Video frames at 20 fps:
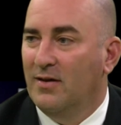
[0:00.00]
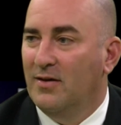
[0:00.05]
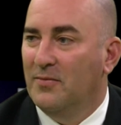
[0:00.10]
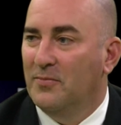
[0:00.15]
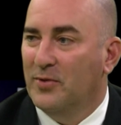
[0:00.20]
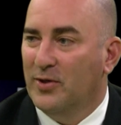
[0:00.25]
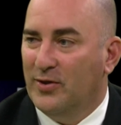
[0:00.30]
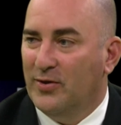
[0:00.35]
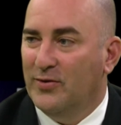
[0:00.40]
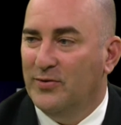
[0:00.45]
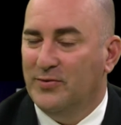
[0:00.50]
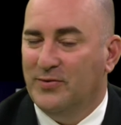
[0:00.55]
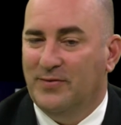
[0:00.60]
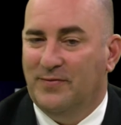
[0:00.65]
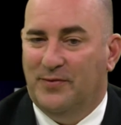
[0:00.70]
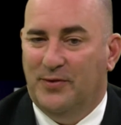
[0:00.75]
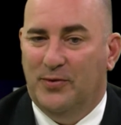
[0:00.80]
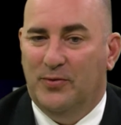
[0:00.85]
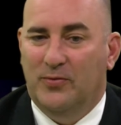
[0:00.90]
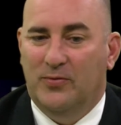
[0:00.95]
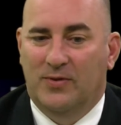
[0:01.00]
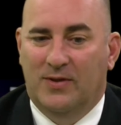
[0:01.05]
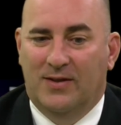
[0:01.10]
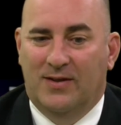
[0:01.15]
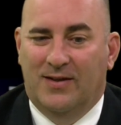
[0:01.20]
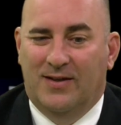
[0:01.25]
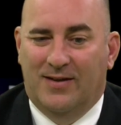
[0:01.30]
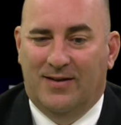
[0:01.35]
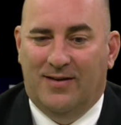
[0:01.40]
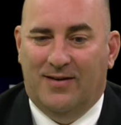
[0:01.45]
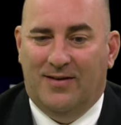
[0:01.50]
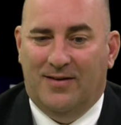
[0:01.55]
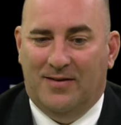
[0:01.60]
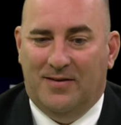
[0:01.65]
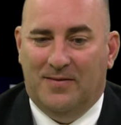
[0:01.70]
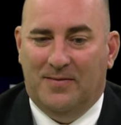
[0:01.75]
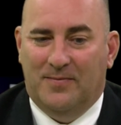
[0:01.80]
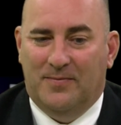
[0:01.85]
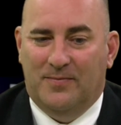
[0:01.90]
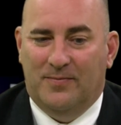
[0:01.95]
Because if you
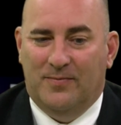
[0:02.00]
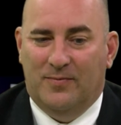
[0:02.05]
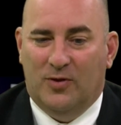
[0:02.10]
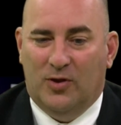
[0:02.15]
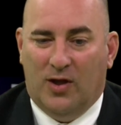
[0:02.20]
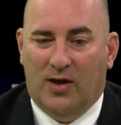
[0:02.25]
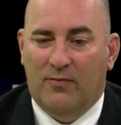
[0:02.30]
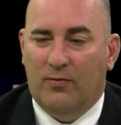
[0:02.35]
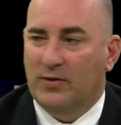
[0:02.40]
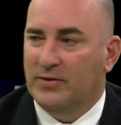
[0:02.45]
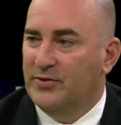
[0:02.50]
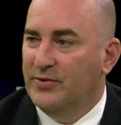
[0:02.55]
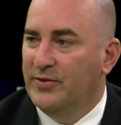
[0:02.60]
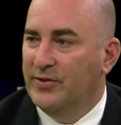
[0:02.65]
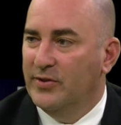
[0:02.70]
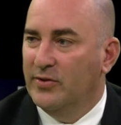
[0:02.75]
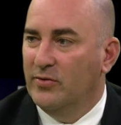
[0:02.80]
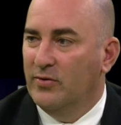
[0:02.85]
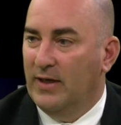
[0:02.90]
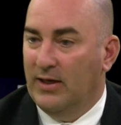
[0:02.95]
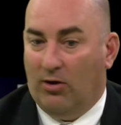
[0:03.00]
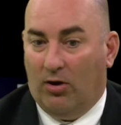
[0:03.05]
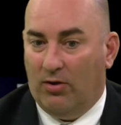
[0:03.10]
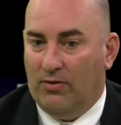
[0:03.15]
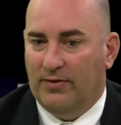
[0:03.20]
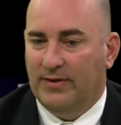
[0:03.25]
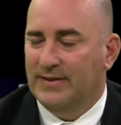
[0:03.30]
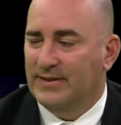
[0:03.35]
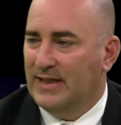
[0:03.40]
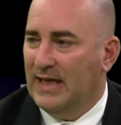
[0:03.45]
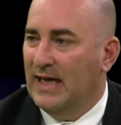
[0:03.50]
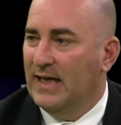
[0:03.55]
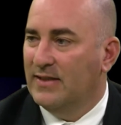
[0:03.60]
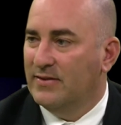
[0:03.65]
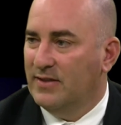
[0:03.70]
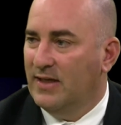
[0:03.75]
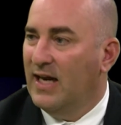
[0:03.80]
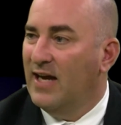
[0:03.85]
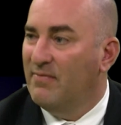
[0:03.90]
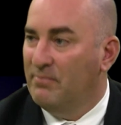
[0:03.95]
love what you do, and all of these
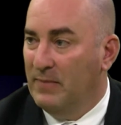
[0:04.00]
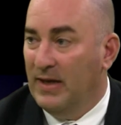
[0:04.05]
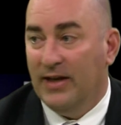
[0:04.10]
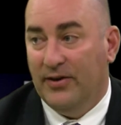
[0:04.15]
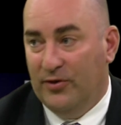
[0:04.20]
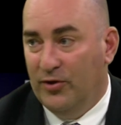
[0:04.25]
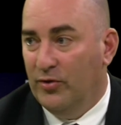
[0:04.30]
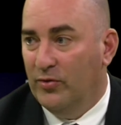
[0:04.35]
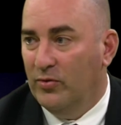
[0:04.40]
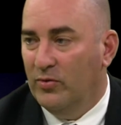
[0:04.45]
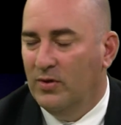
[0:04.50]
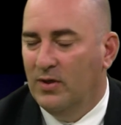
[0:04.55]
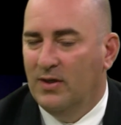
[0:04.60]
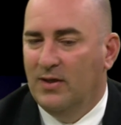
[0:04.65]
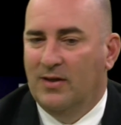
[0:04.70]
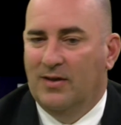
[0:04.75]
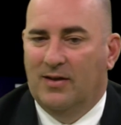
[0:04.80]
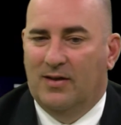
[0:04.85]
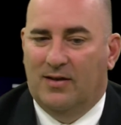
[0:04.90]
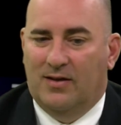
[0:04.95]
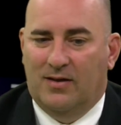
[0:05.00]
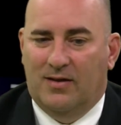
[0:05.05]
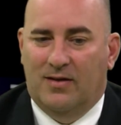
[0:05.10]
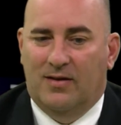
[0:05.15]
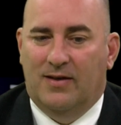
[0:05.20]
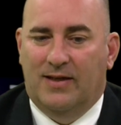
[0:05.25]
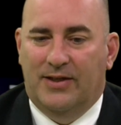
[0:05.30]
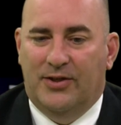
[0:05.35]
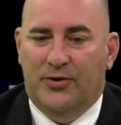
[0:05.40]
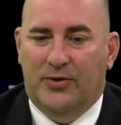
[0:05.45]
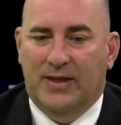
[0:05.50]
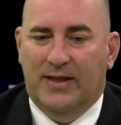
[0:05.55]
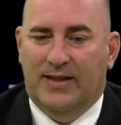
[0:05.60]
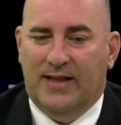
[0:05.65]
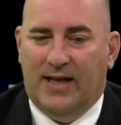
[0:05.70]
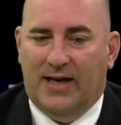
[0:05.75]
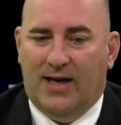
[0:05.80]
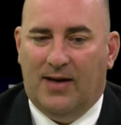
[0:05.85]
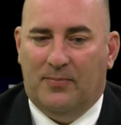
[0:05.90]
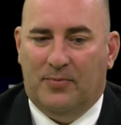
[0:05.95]
guys that I've met do, and you get
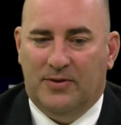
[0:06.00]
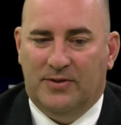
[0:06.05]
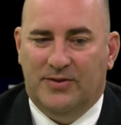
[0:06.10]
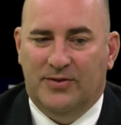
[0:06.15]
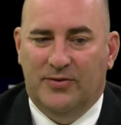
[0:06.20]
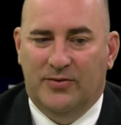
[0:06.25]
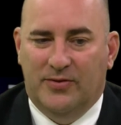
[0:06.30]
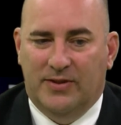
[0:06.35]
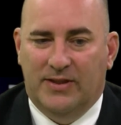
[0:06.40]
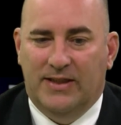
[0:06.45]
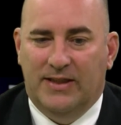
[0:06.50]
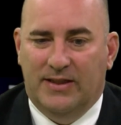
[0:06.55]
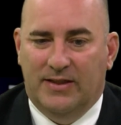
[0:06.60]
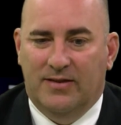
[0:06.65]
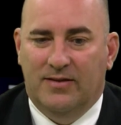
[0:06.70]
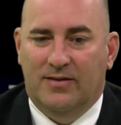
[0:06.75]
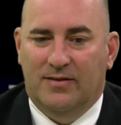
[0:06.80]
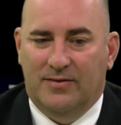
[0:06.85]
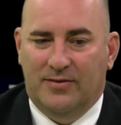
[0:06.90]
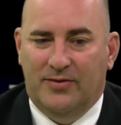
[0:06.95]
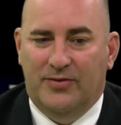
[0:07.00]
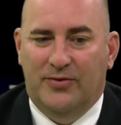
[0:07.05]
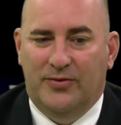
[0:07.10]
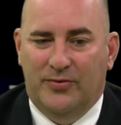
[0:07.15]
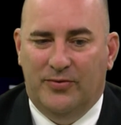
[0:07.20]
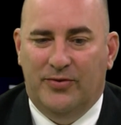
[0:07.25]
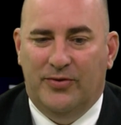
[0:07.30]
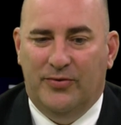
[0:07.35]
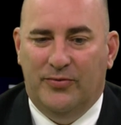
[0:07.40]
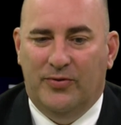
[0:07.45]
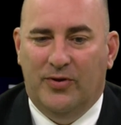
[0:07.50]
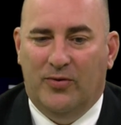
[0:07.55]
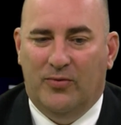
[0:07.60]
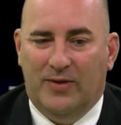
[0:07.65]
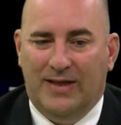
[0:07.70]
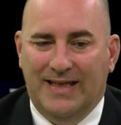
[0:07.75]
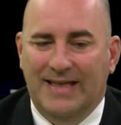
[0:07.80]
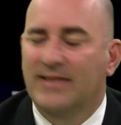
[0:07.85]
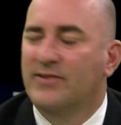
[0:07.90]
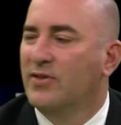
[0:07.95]
that opportunity, you don't
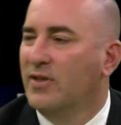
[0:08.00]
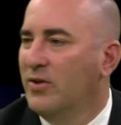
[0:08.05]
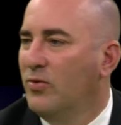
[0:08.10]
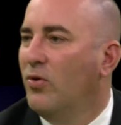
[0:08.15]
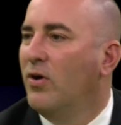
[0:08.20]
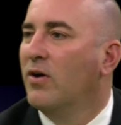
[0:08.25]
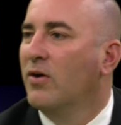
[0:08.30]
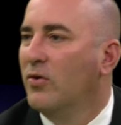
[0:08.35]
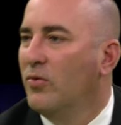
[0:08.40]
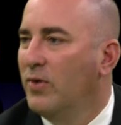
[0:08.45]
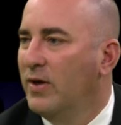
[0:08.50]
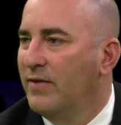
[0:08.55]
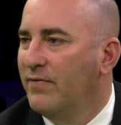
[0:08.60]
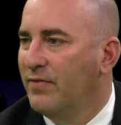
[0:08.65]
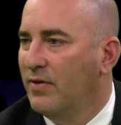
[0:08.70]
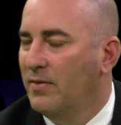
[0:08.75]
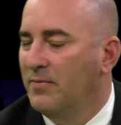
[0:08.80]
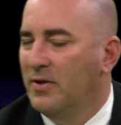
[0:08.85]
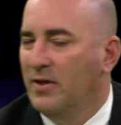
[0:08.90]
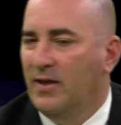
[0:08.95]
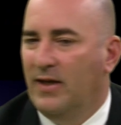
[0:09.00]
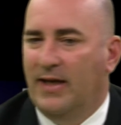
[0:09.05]
easily walk away from it.